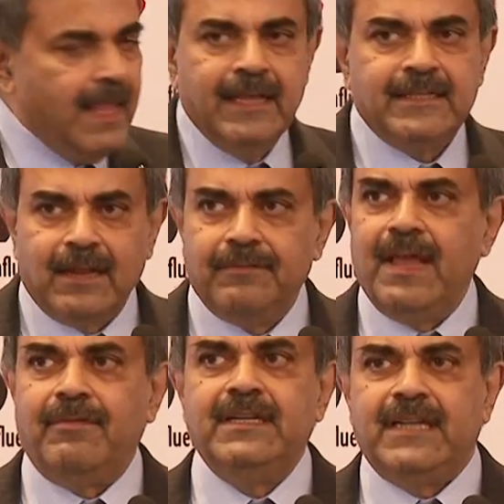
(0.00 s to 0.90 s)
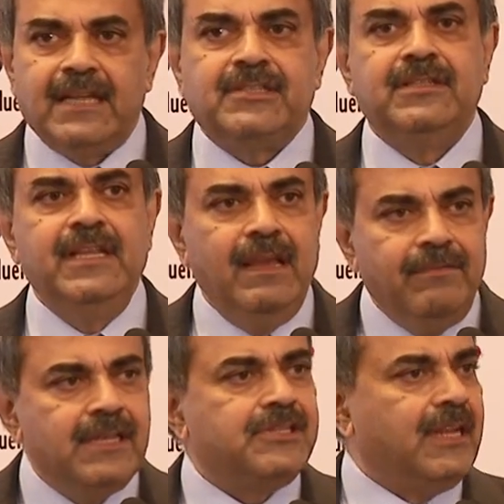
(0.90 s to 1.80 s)
Sir, we haven't touched the
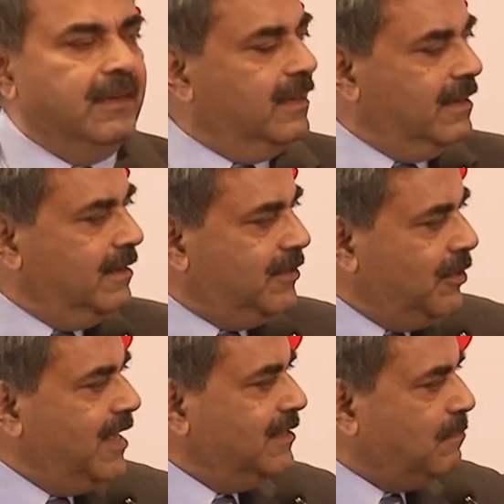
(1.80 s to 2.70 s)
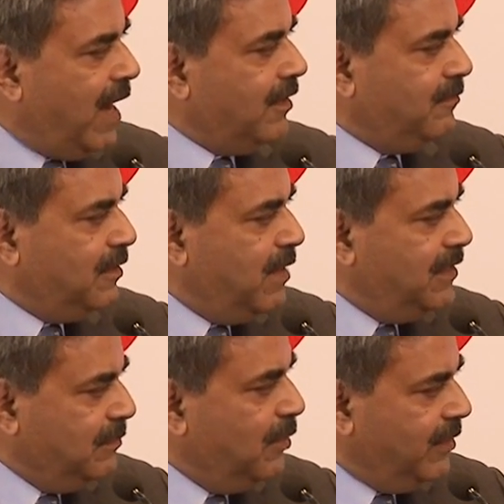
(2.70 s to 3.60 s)
aviation today as part of the
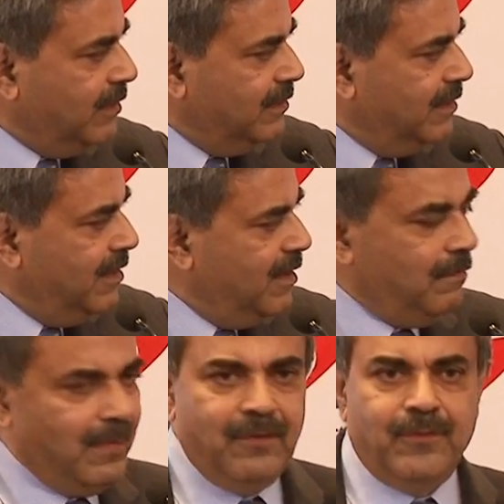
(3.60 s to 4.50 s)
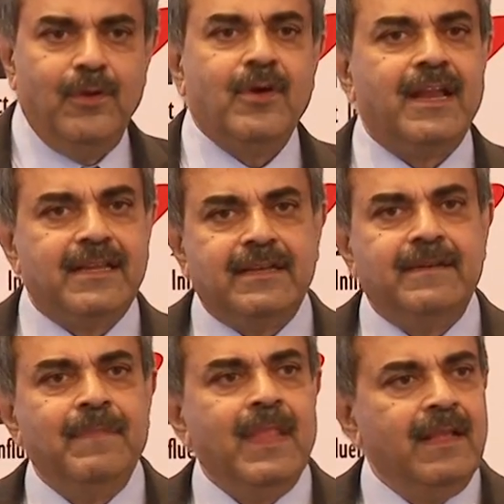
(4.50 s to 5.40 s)
multimodal. But if you look at it,
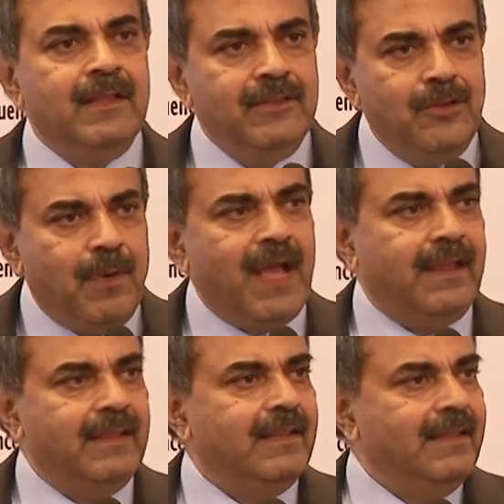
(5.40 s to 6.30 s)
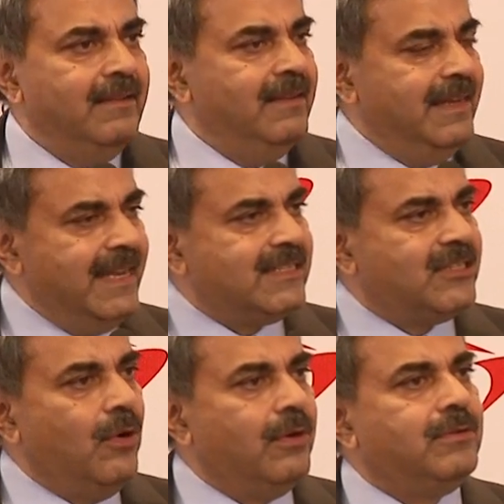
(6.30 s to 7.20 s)
Dubai, next
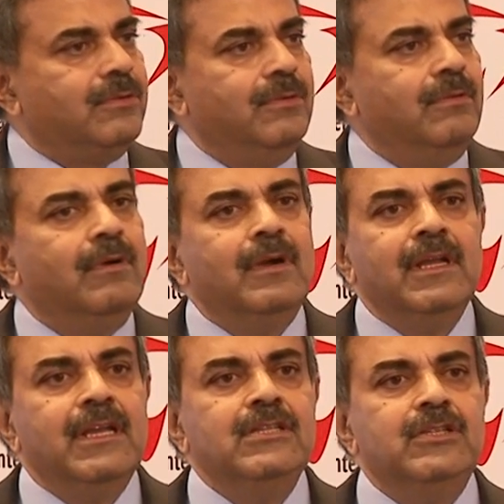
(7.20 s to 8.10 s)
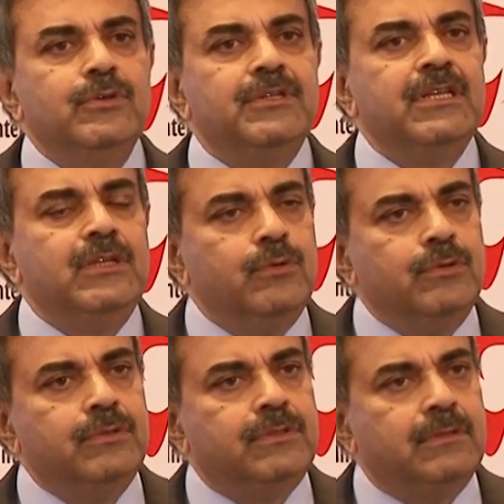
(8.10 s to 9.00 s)
door to, is using
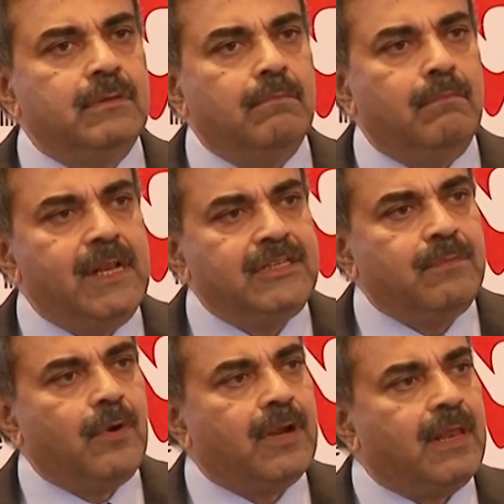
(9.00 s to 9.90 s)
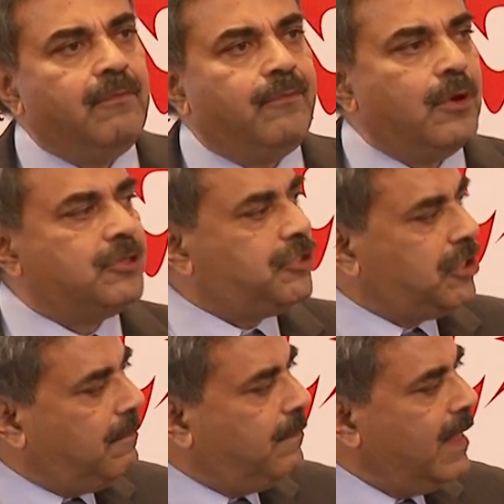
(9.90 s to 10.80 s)
used multimodal for
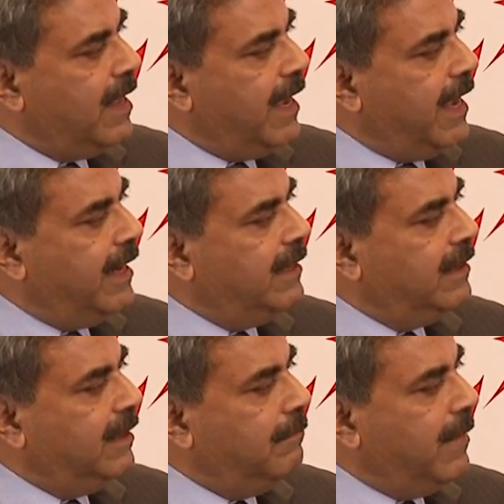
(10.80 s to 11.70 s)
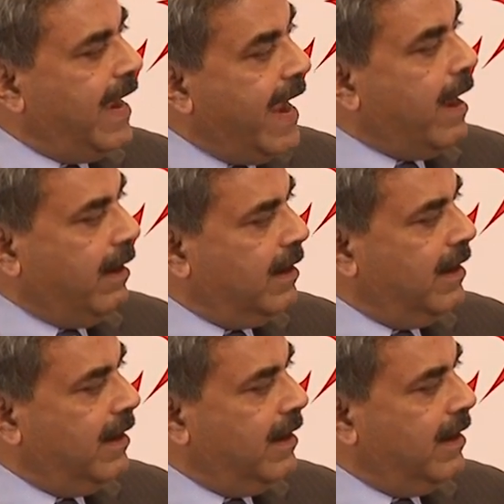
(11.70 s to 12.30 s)
ship and air.